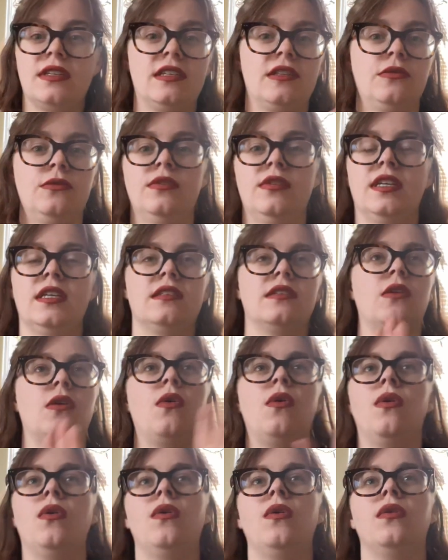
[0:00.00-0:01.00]
to this
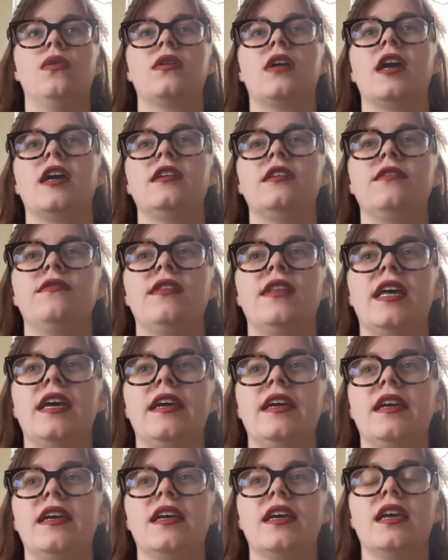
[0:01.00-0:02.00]
whole kind of
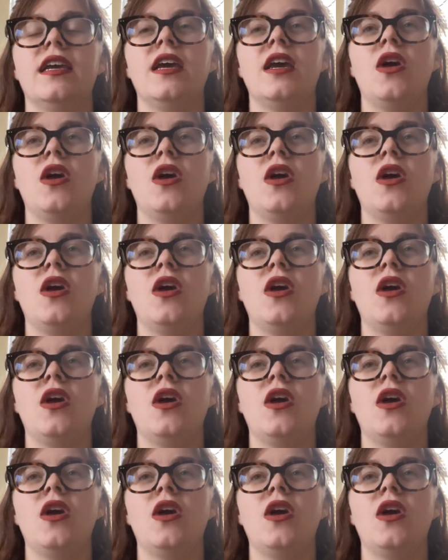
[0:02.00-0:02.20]
like